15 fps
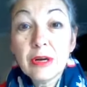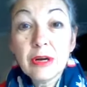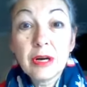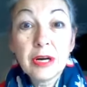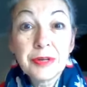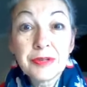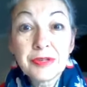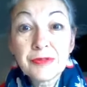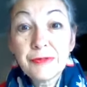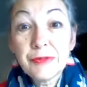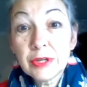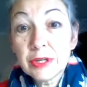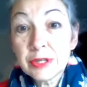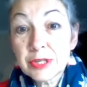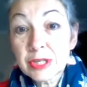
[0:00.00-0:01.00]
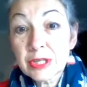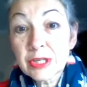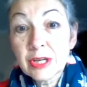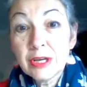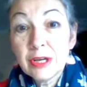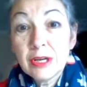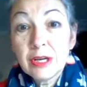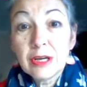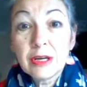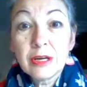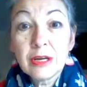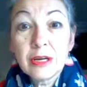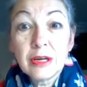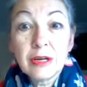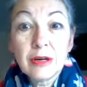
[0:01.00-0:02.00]
on his foot,
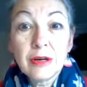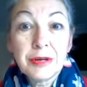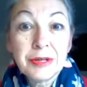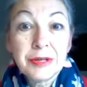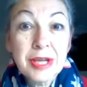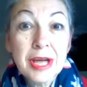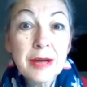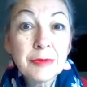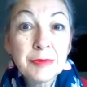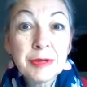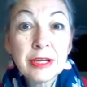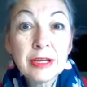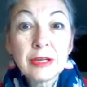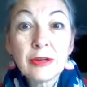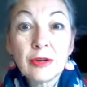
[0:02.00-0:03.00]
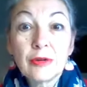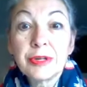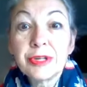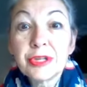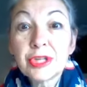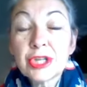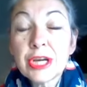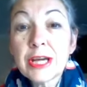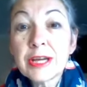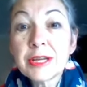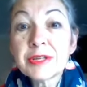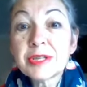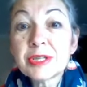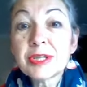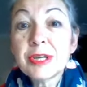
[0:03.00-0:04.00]
on his abdomen, on his
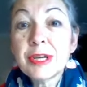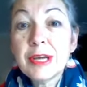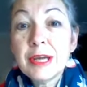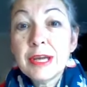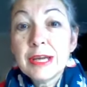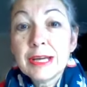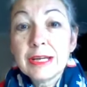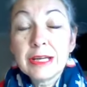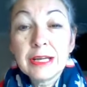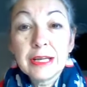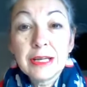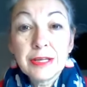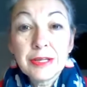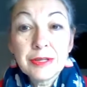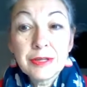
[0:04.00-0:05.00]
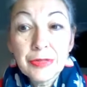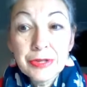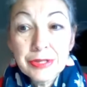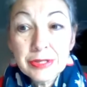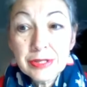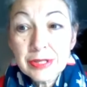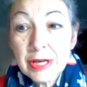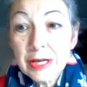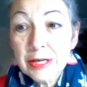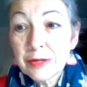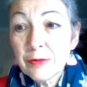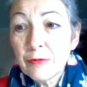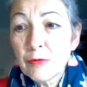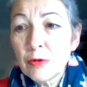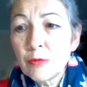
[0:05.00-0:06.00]
chest. And this is kind
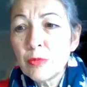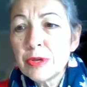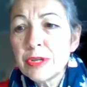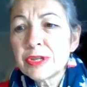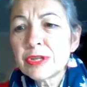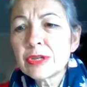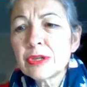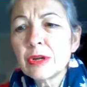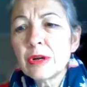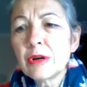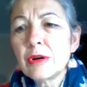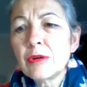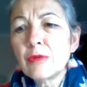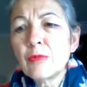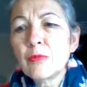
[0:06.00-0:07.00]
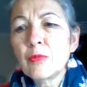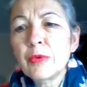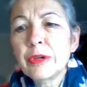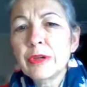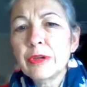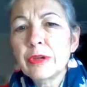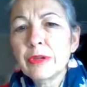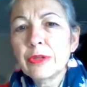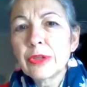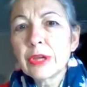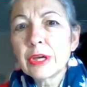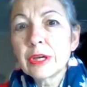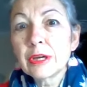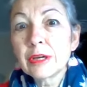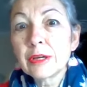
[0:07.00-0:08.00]
of what we saw with
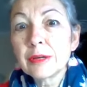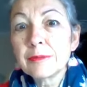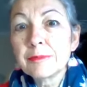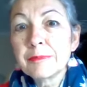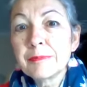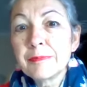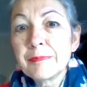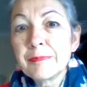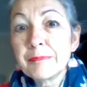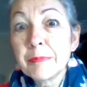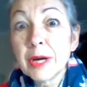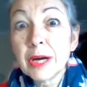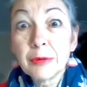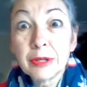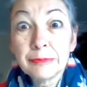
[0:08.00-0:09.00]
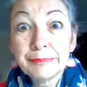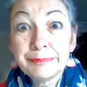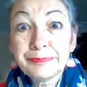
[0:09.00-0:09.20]
Myra.